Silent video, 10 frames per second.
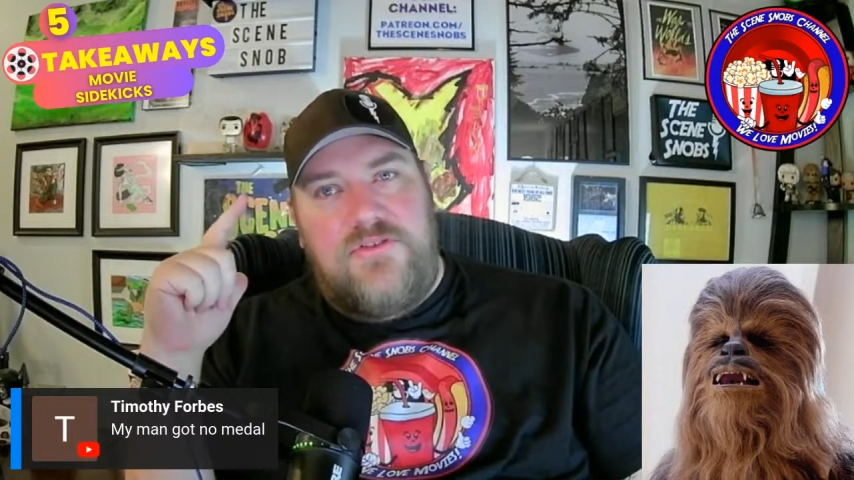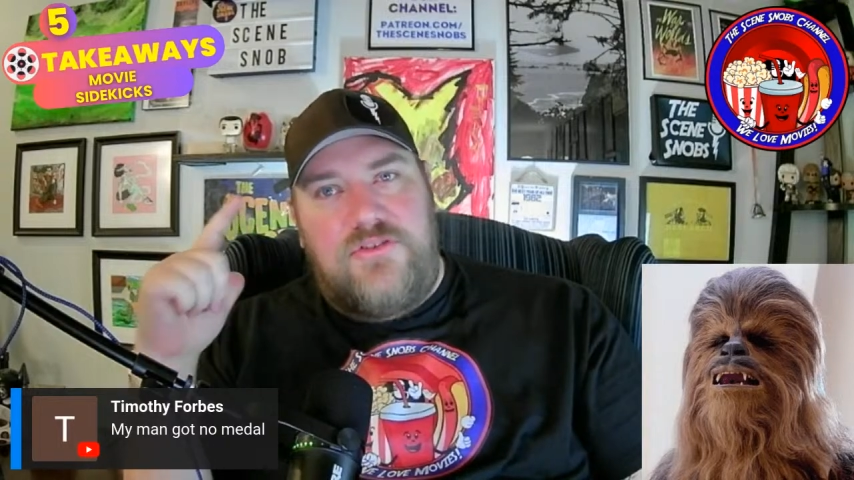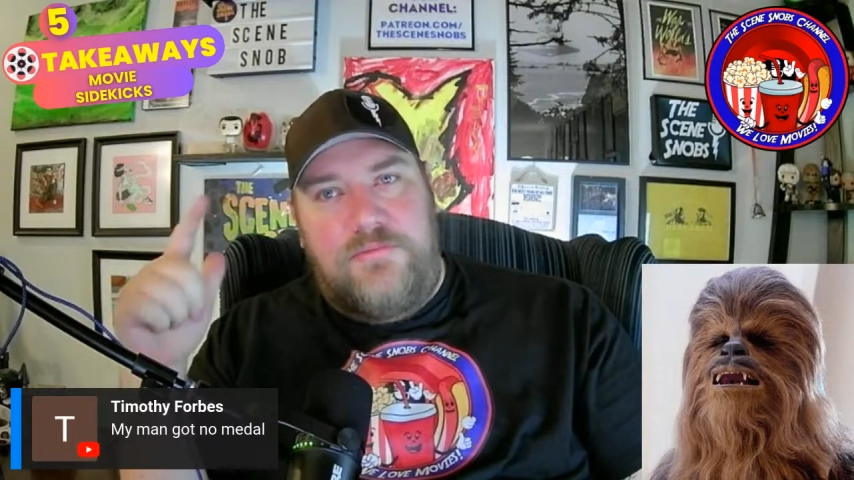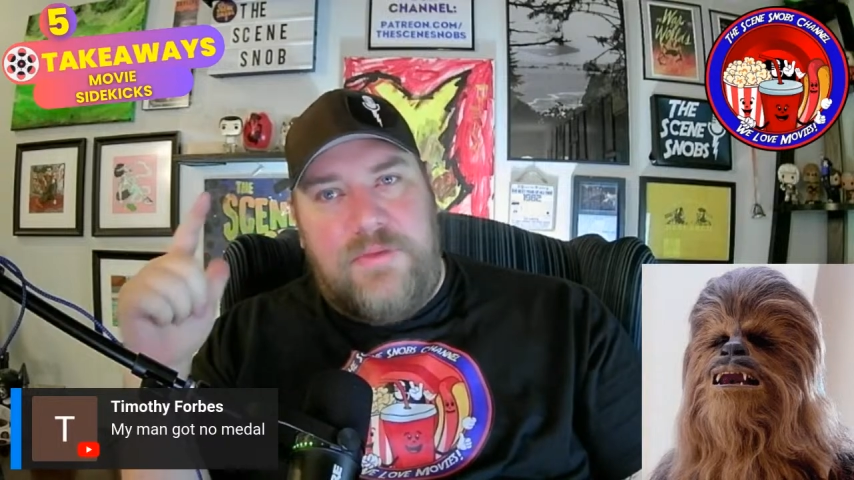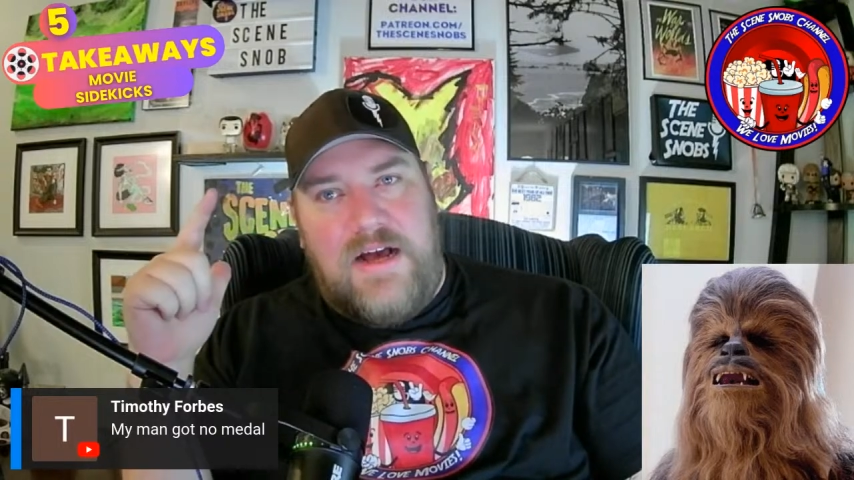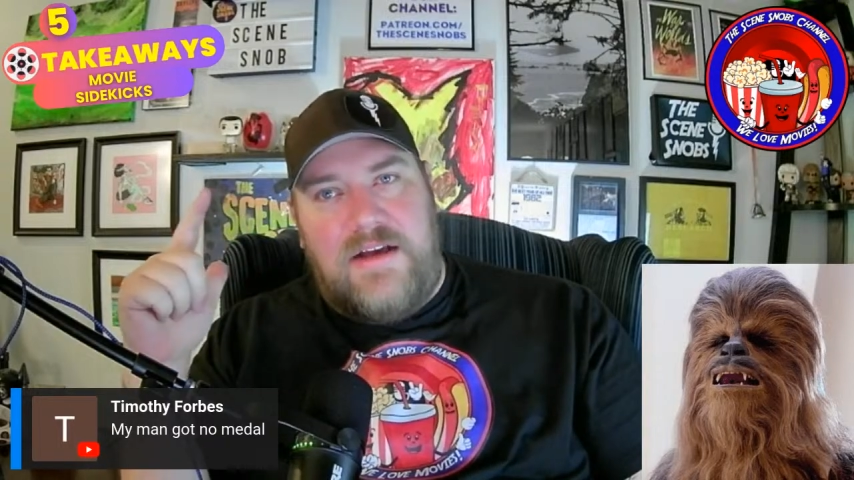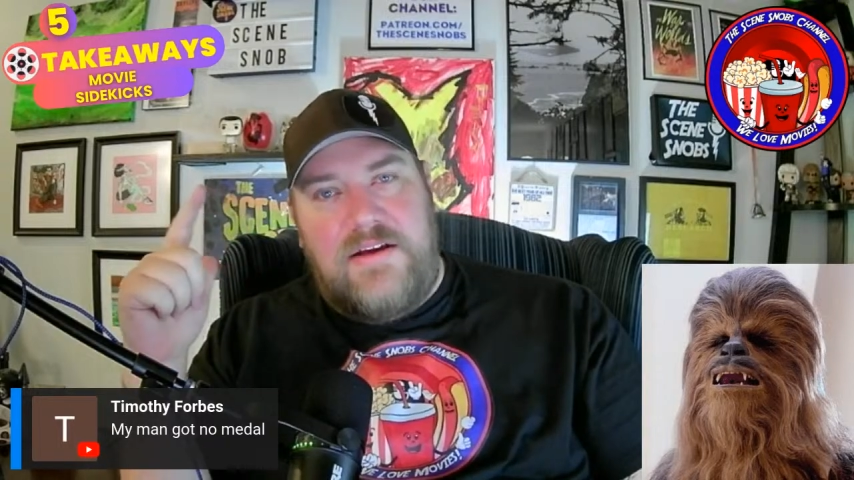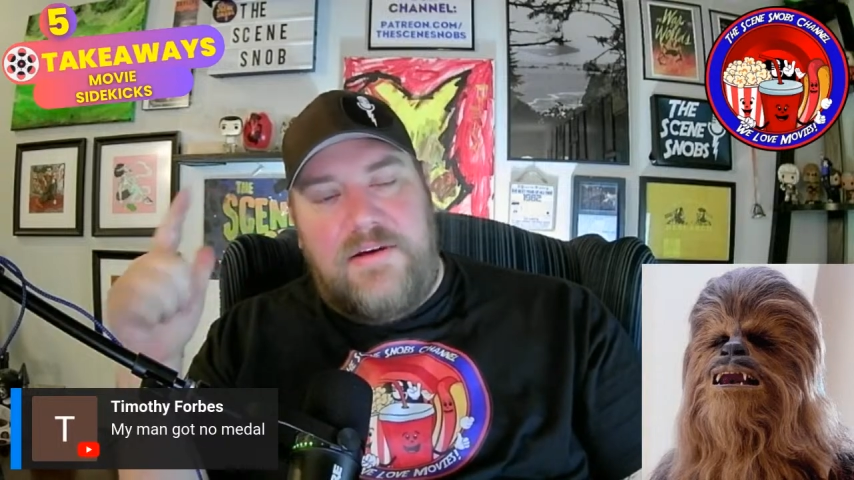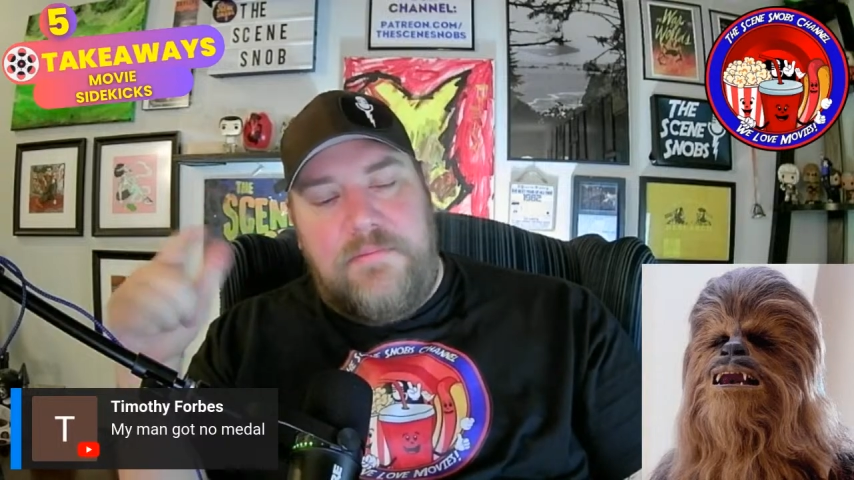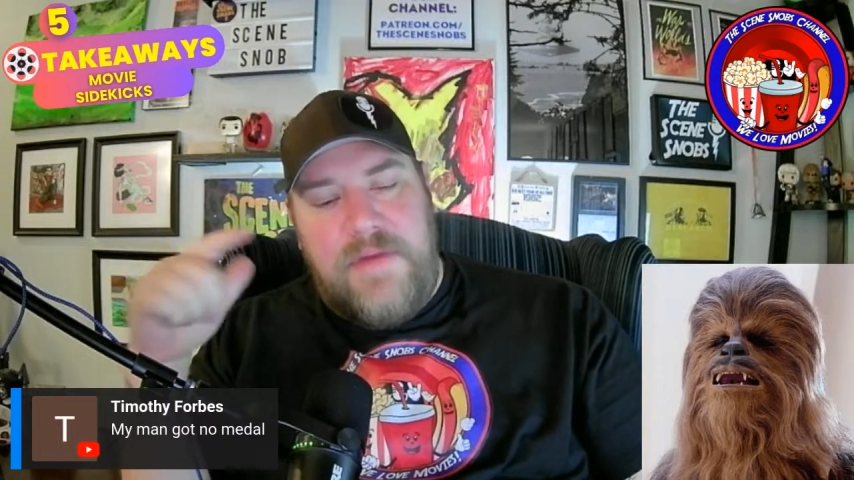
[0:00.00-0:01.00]

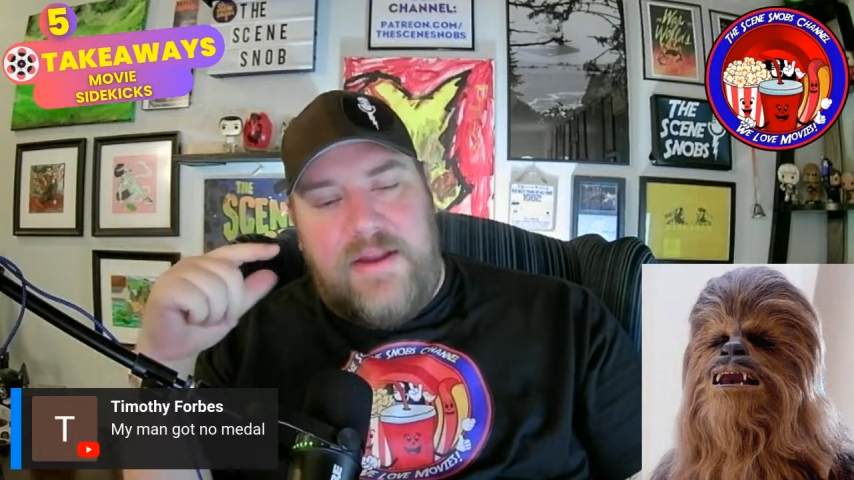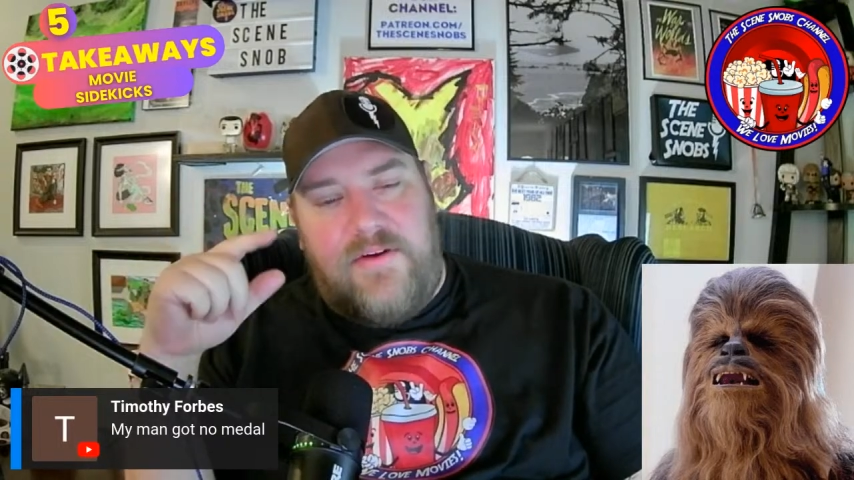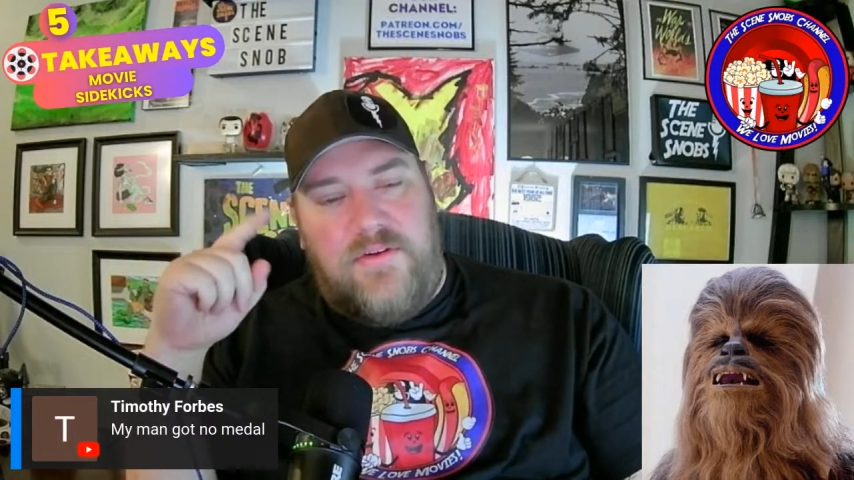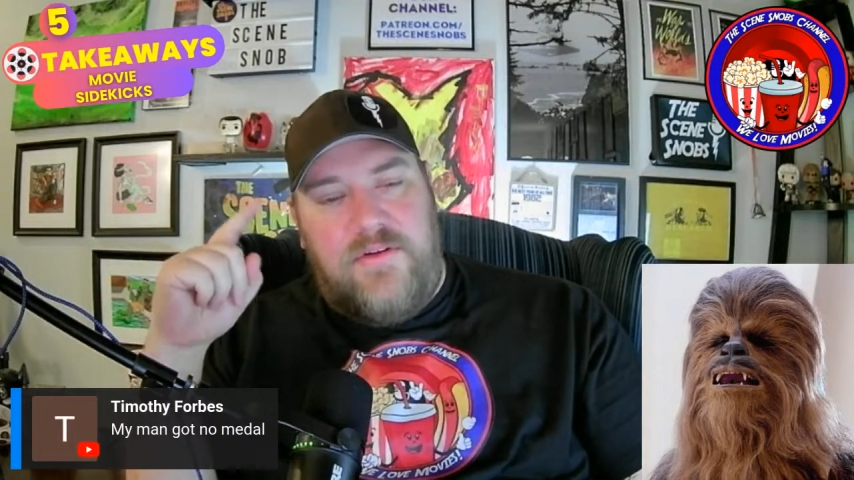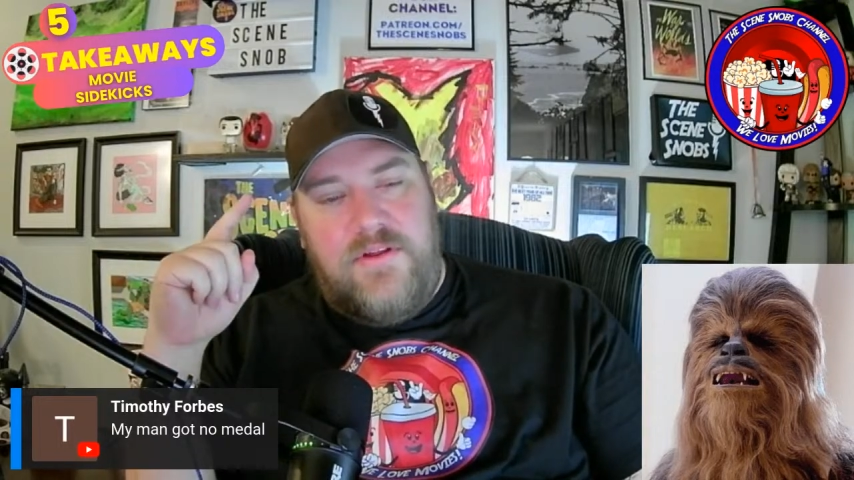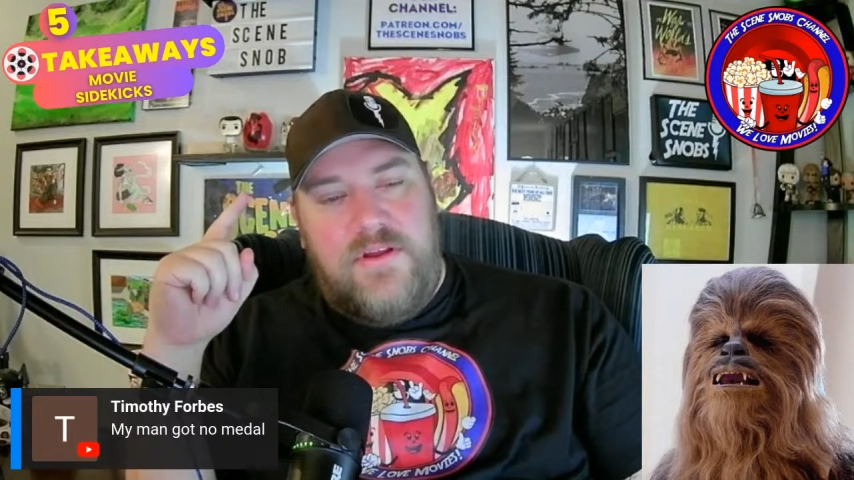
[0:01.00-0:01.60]
Chewbacca a medal